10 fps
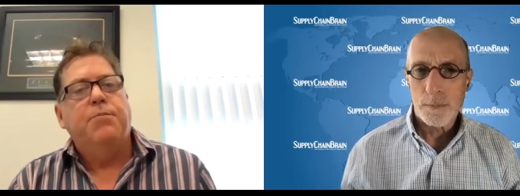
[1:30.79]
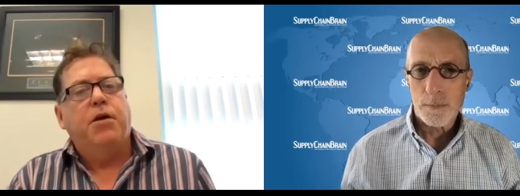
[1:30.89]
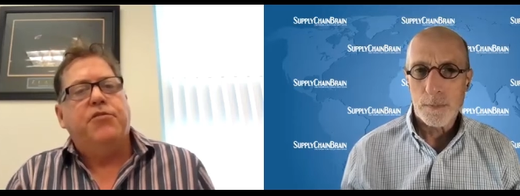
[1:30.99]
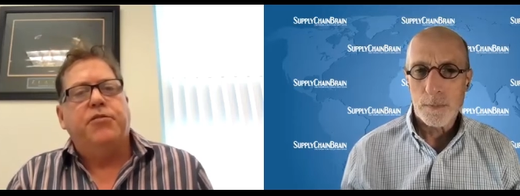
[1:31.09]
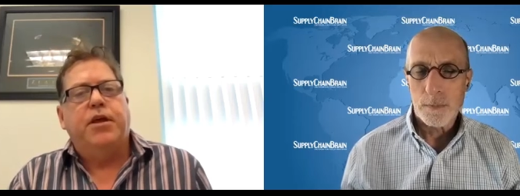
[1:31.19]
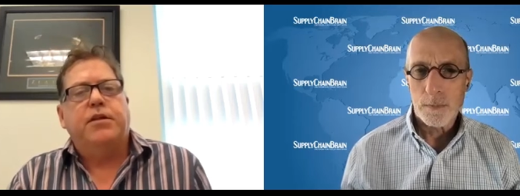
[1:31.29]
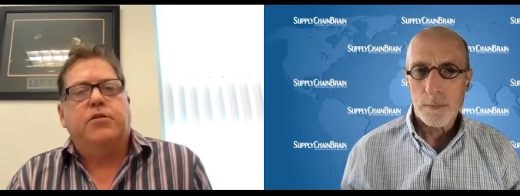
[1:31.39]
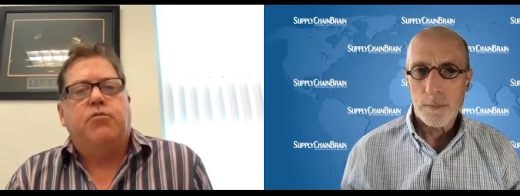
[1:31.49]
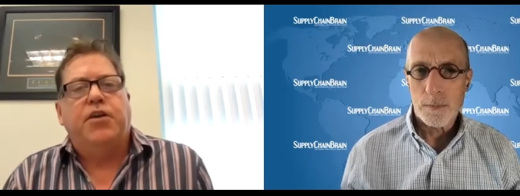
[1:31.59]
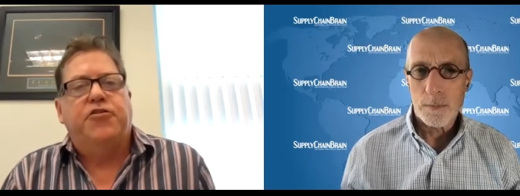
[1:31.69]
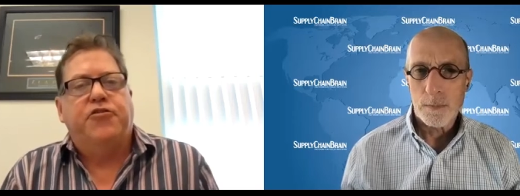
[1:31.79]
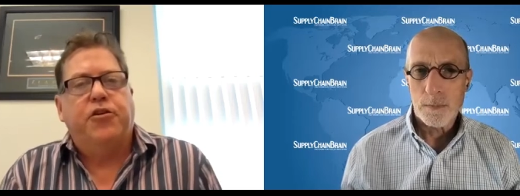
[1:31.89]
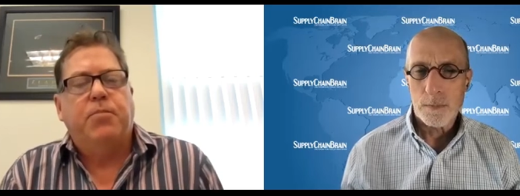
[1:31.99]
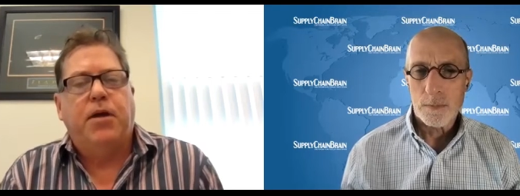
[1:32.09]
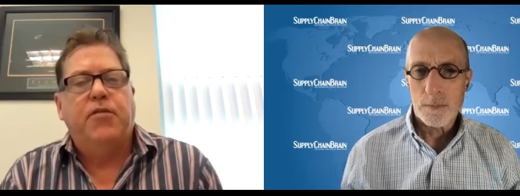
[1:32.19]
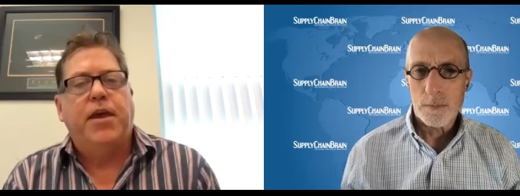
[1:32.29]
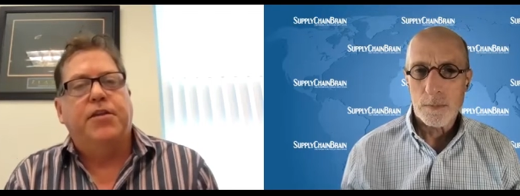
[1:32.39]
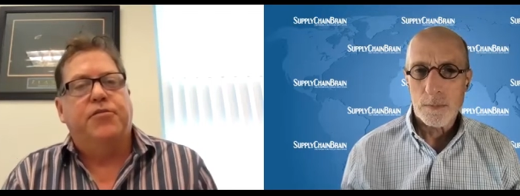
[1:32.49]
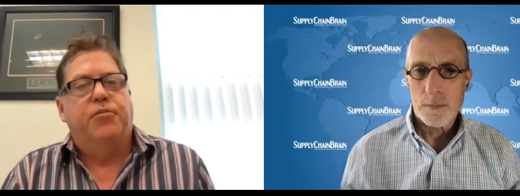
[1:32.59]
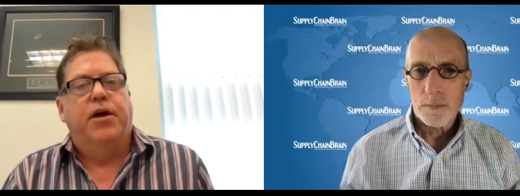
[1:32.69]
Speaker 1: I'm also not quite sure about that
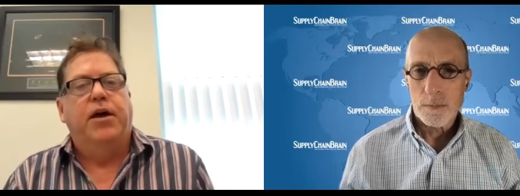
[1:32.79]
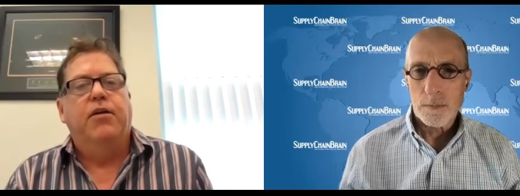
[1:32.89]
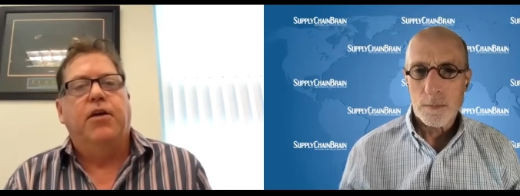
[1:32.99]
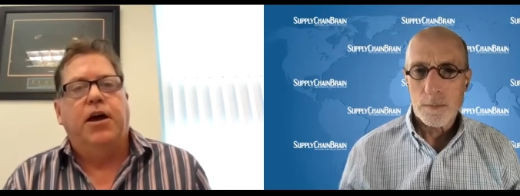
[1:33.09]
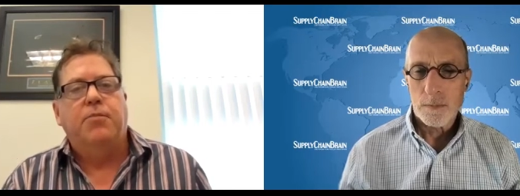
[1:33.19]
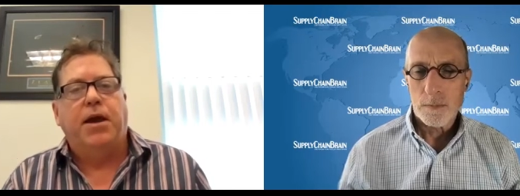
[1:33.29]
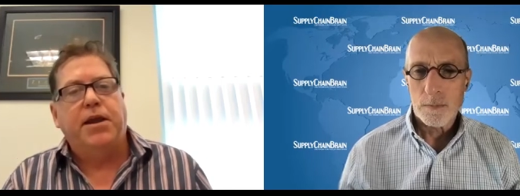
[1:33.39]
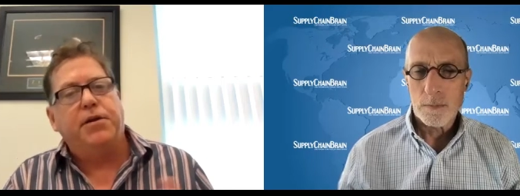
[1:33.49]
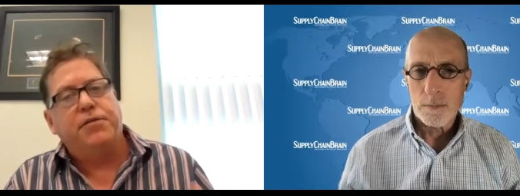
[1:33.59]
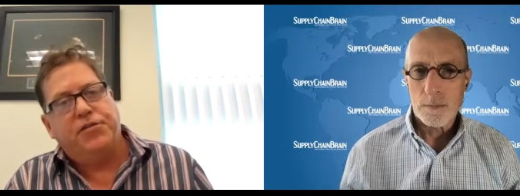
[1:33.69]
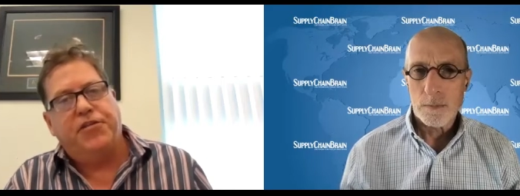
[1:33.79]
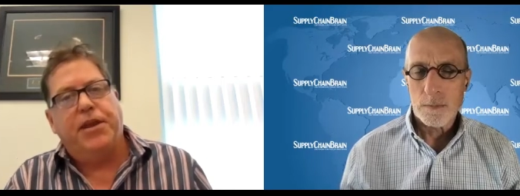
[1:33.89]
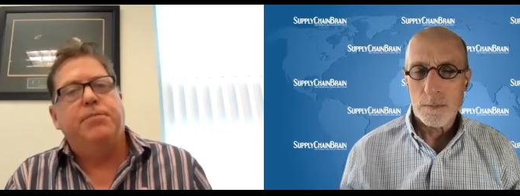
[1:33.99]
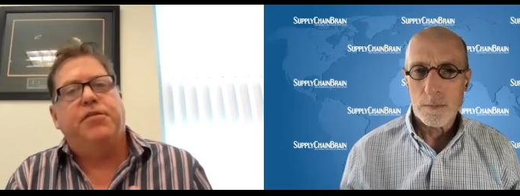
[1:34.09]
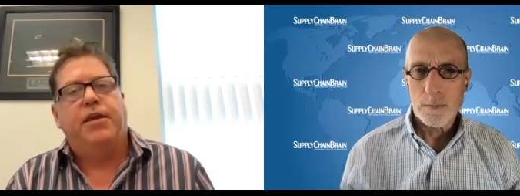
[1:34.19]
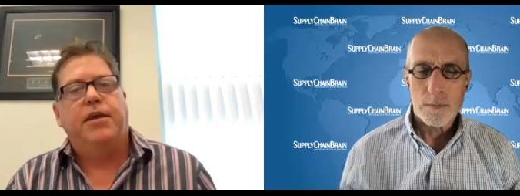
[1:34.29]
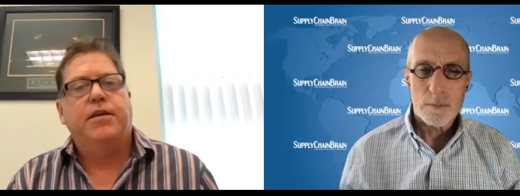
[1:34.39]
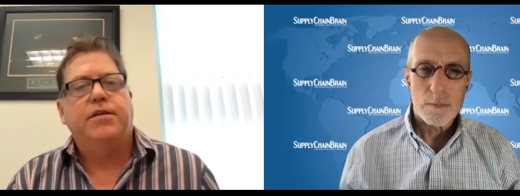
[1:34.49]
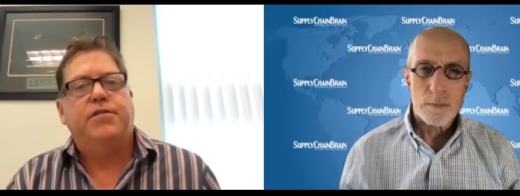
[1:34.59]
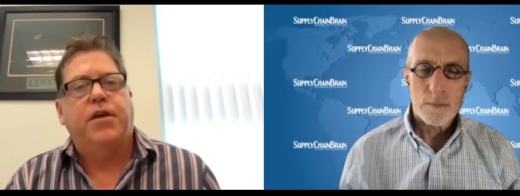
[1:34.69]
as well. Um, I hear the same
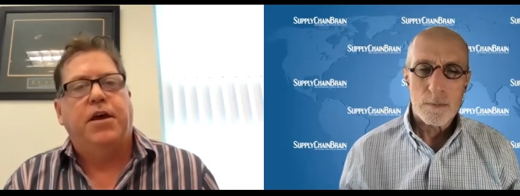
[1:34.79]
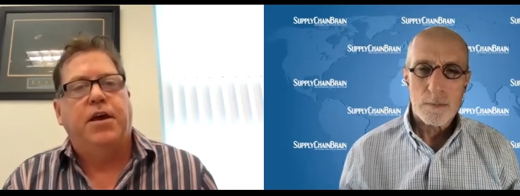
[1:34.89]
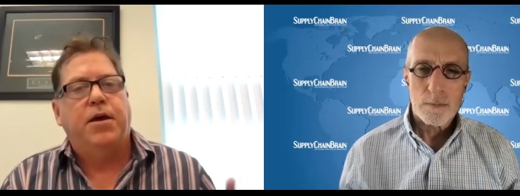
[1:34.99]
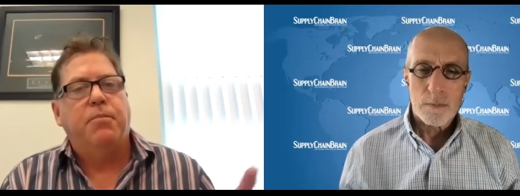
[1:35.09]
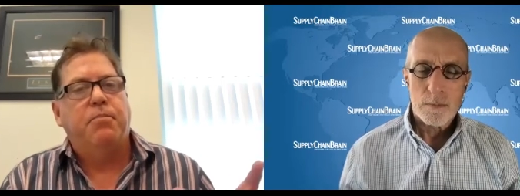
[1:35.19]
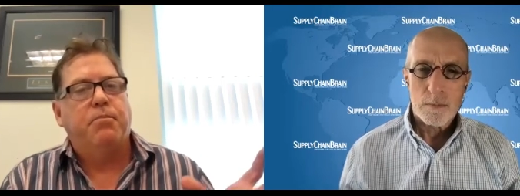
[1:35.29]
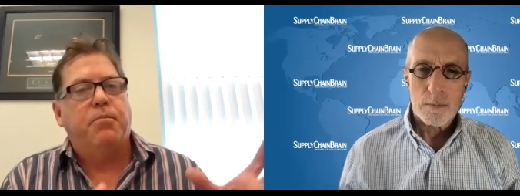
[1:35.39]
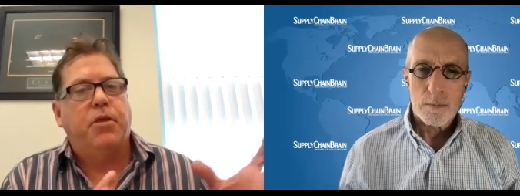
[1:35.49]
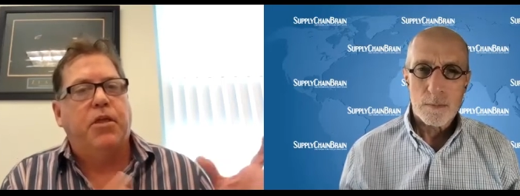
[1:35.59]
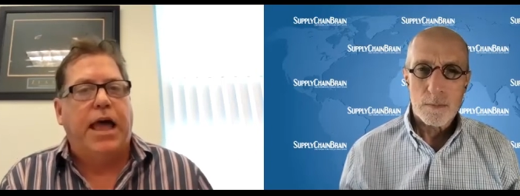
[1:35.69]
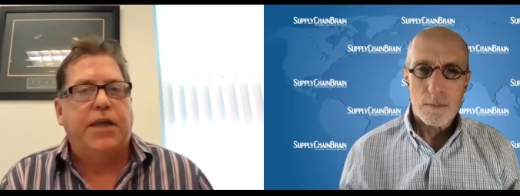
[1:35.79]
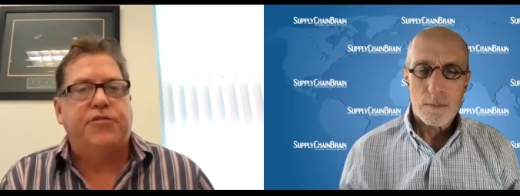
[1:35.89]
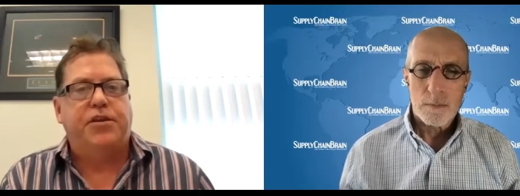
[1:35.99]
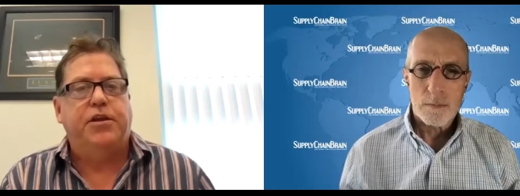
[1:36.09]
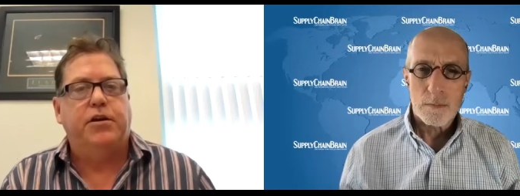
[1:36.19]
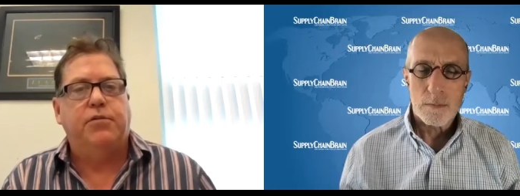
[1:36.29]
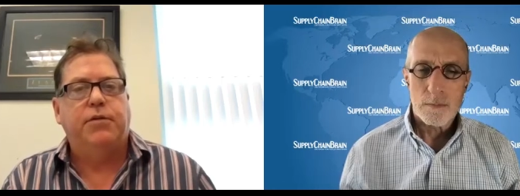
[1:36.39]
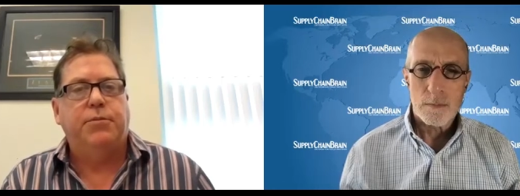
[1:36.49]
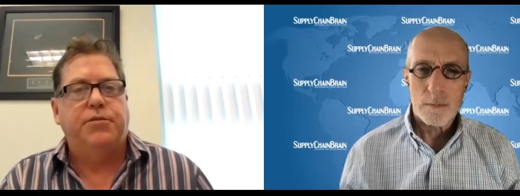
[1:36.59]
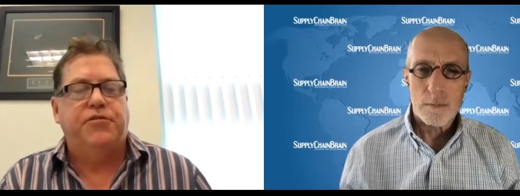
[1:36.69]
things. Um, last year, we
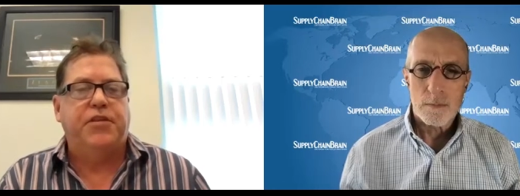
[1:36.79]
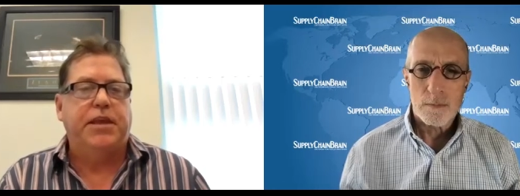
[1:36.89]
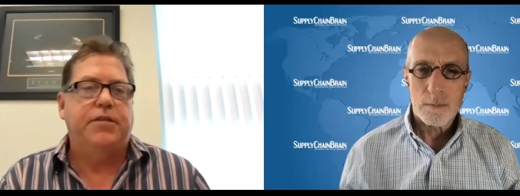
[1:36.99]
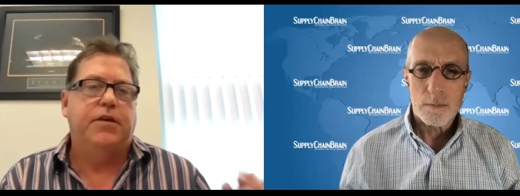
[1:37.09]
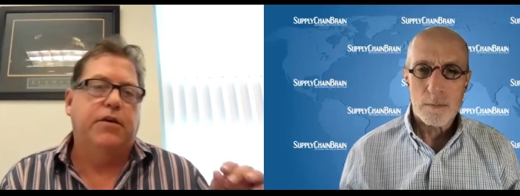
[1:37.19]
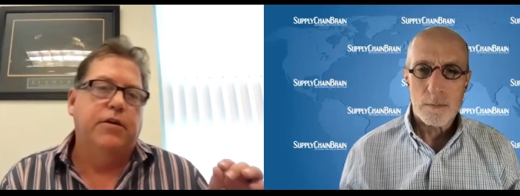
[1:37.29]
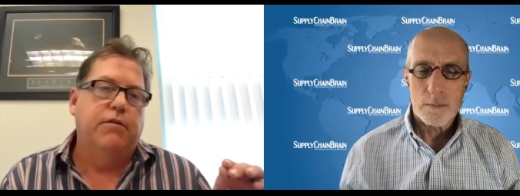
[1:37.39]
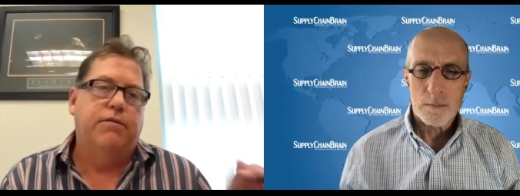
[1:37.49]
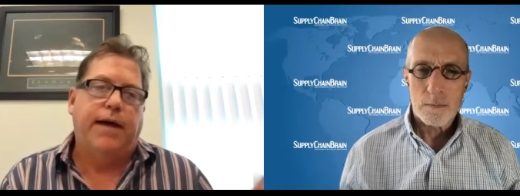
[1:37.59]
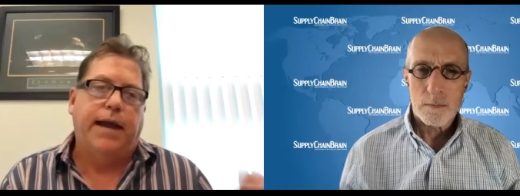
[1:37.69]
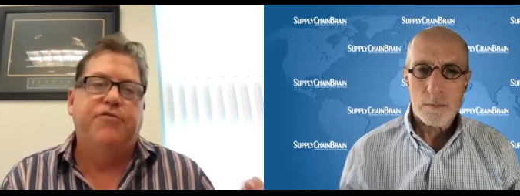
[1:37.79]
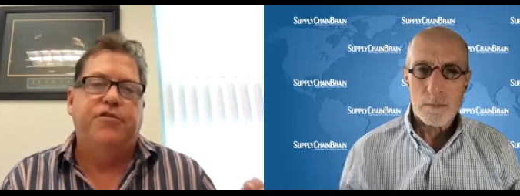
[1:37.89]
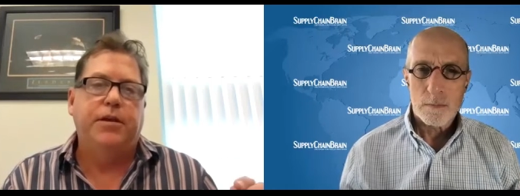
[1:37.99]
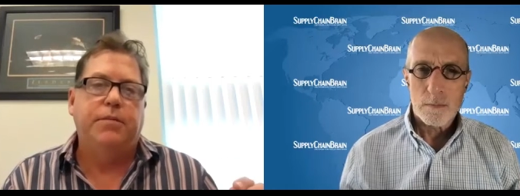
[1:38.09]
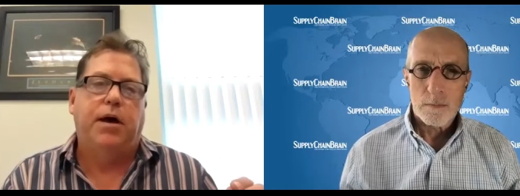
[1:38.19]
would see the little five G